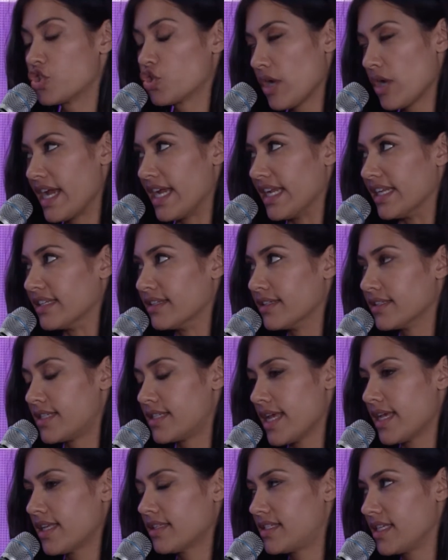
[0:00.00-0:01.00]
Train.
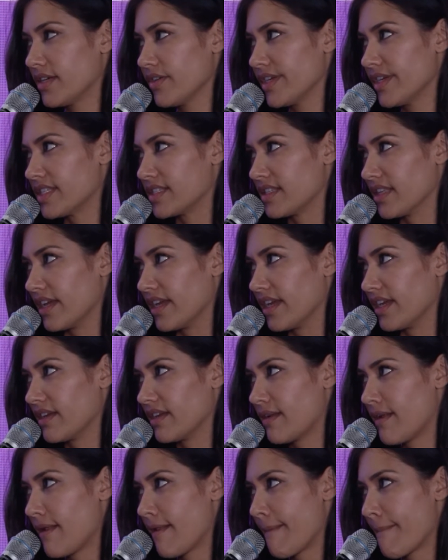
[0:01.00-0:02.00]
Take it seriously.
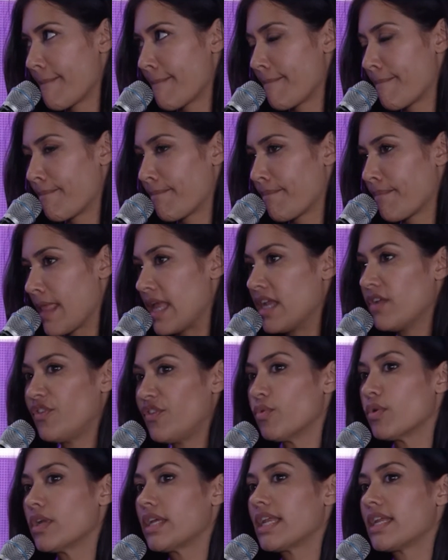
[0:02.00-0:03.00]
And if
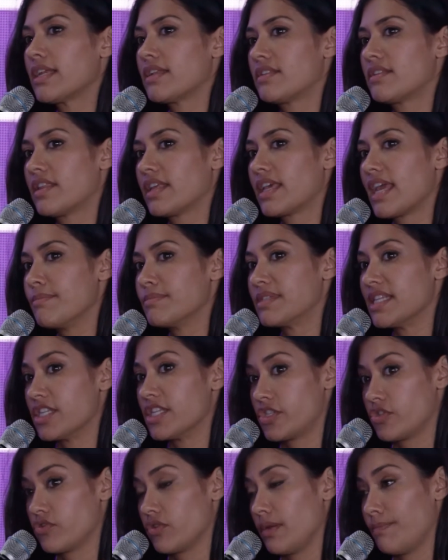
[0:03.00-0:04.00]
you want to get into the games
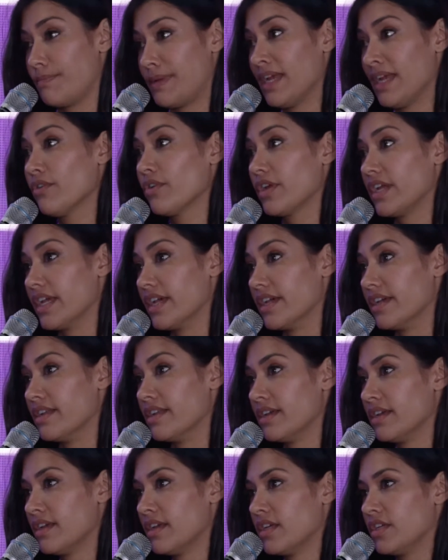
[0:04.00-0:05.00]
industry,
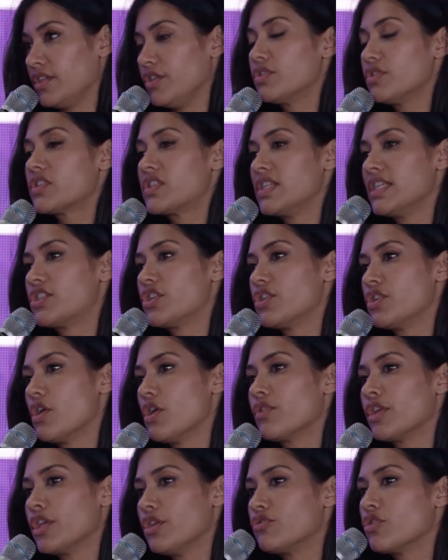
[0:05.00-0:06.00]
period, you just need to
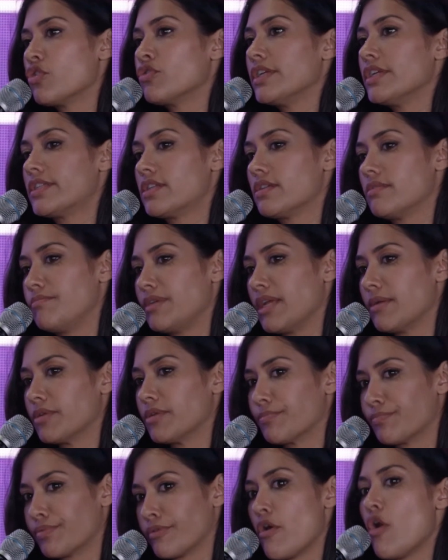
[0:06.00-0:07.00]
know that you don't need to be able
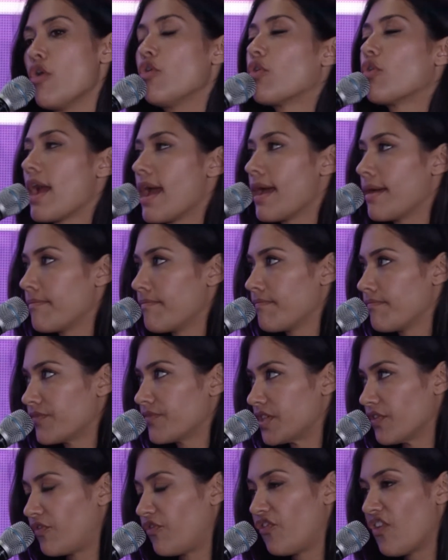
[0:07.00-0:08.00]
to program
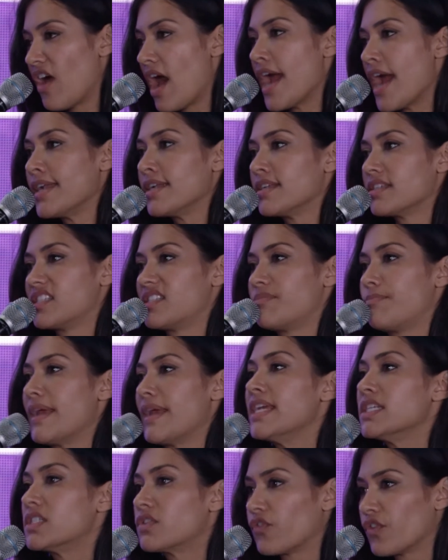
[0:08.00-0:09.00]
to find a
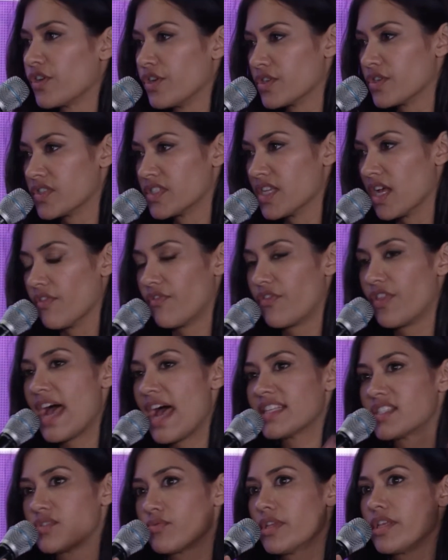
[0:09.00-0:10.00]
space for yourself.
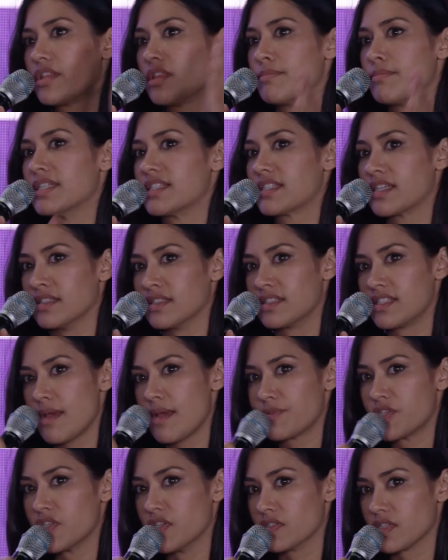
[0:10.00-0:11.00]
That's really the
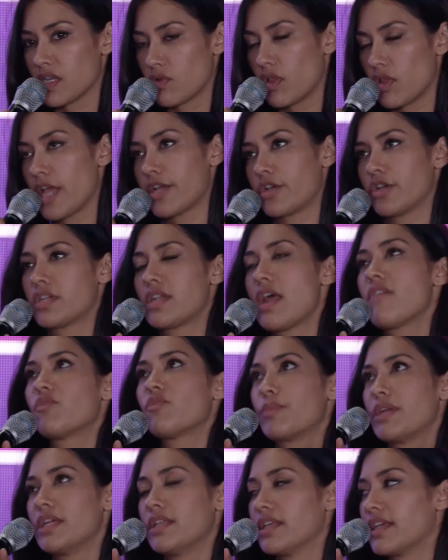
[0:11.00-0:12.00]
misconception is like, well, I could
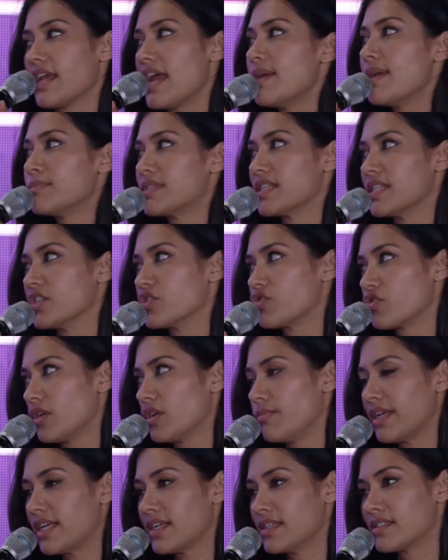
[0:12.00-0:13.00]
never be in the games
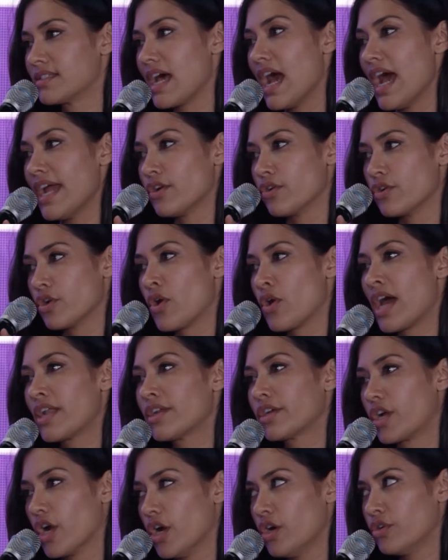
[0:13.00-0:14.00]
industry because I don't know how
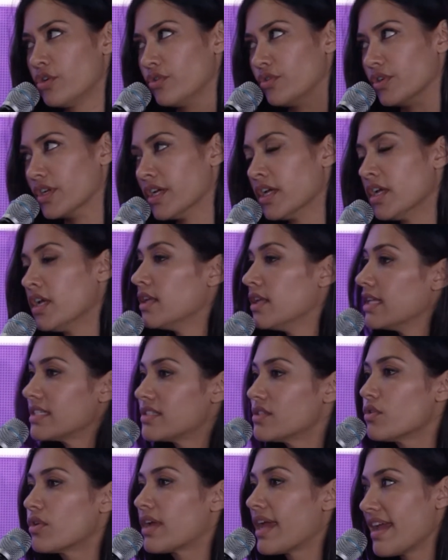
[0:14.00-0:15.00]
to code.
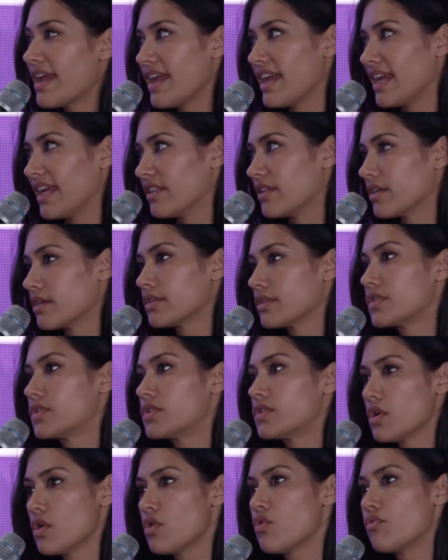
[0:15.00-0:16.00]
That's okay. There are
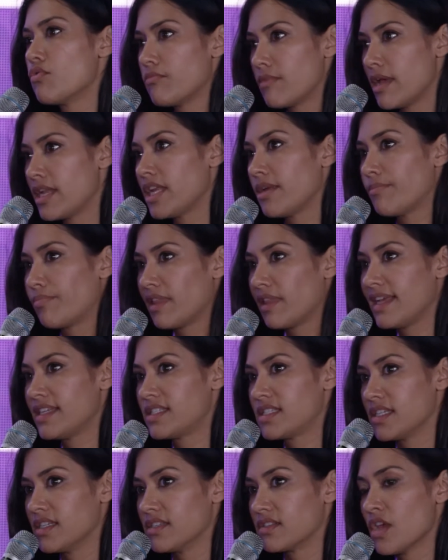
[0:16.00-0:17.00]
so many
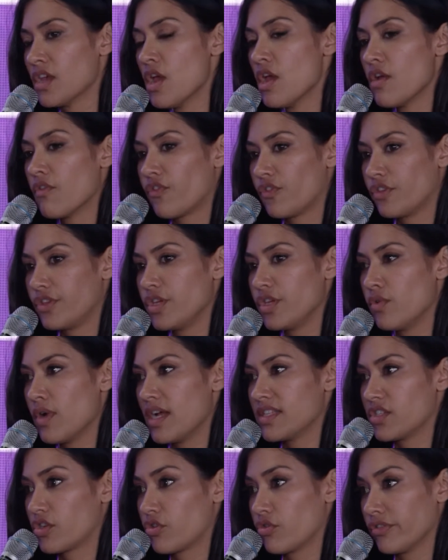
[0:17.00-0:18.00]
places for you
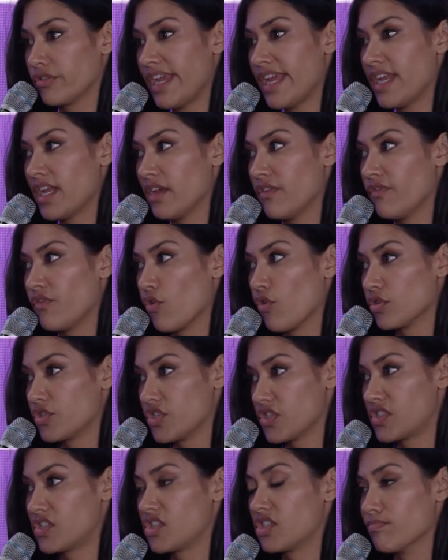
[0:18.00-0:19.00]
as a creative or
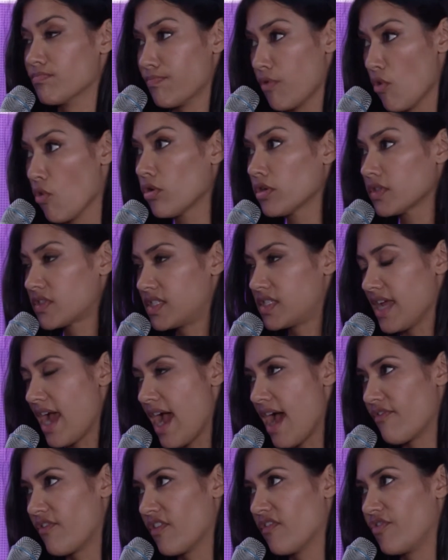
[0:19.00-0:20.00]
just support
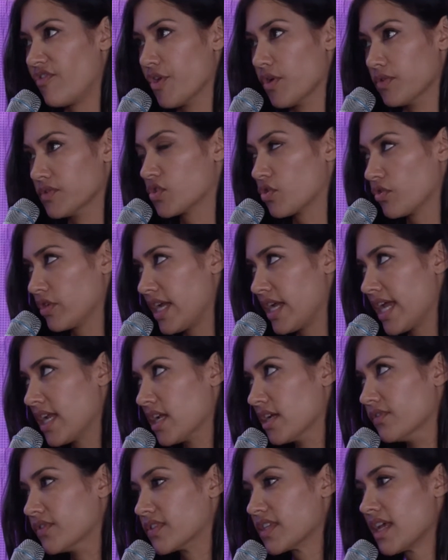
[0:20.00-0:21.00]
staff of those
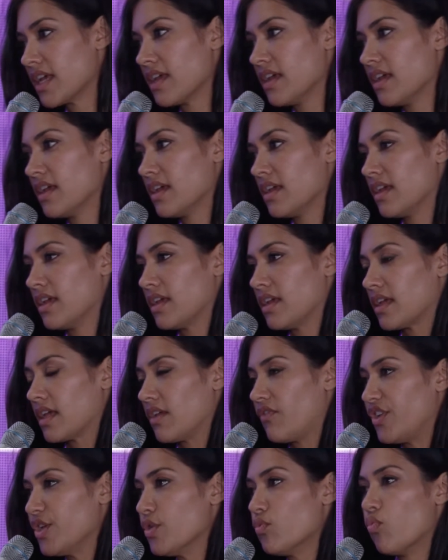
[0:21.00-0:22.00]
creatives.
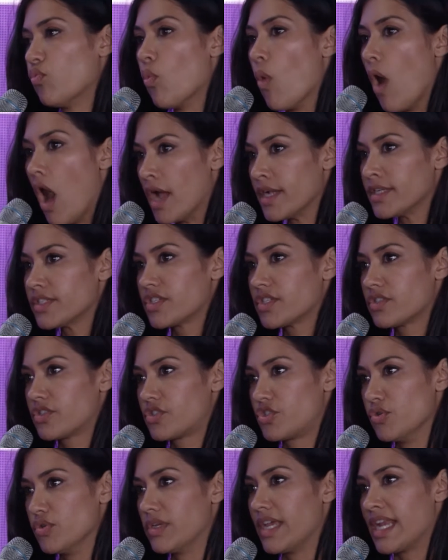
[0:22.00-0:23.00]
If you want
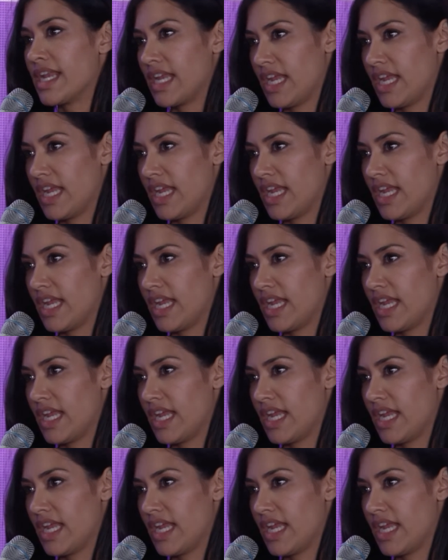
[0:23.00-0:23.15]
to get